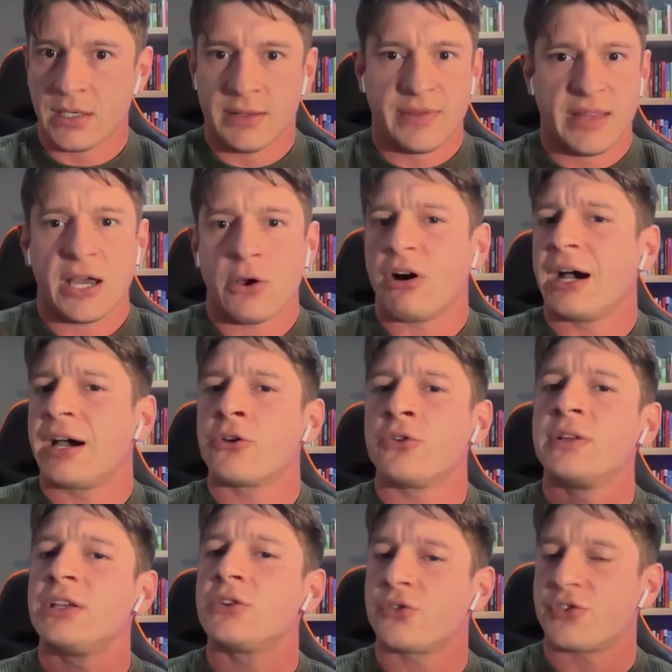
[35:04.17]
Now, I don't
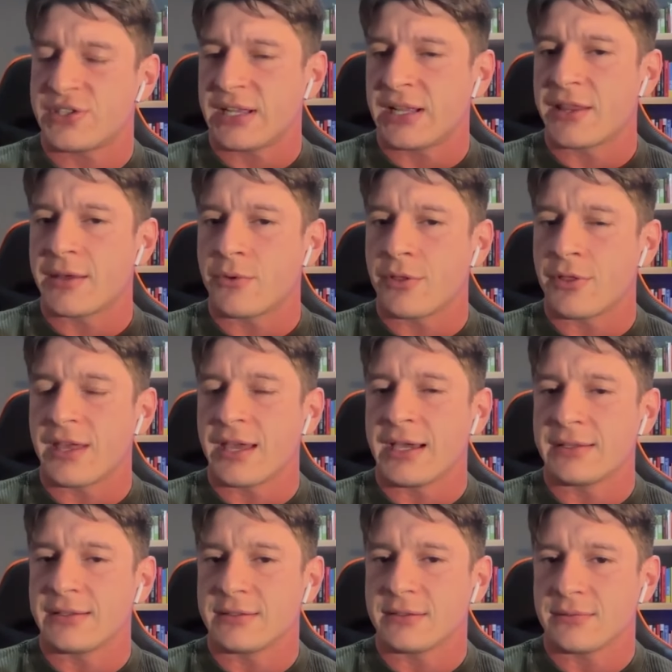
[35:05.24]
need to sell them on the
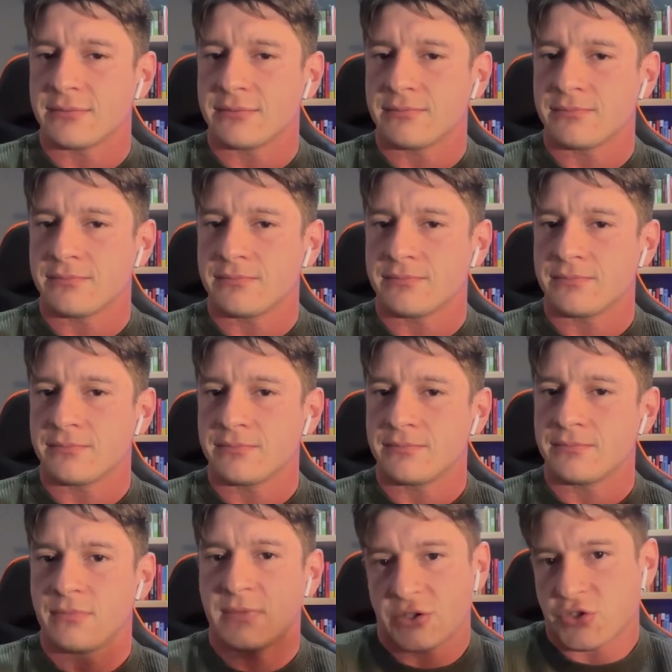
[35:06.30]
ads.
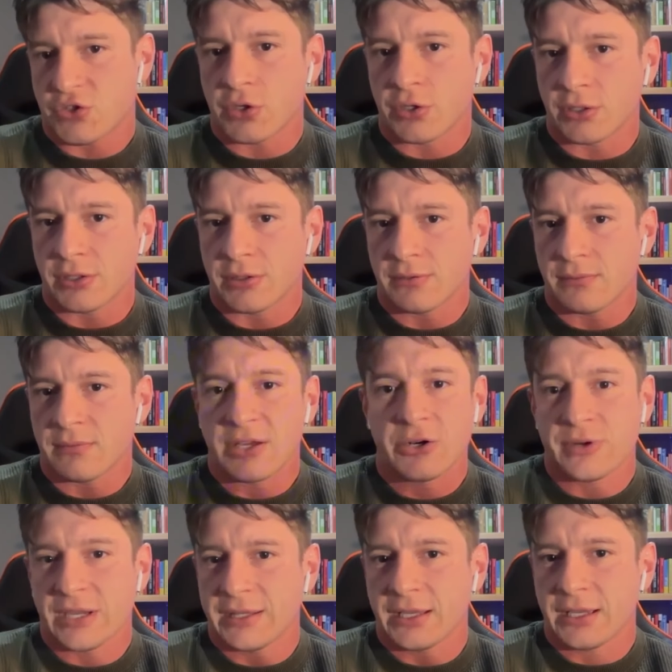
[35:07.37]
They're sold, they're
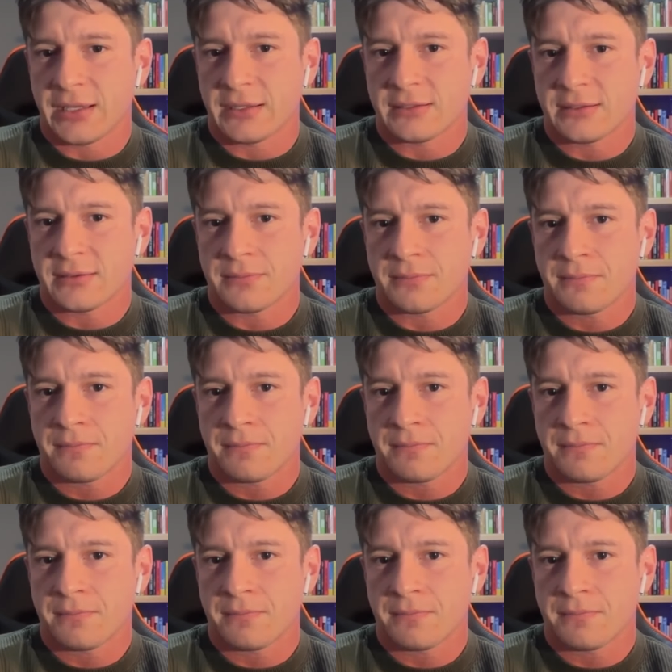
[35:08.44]
running ads.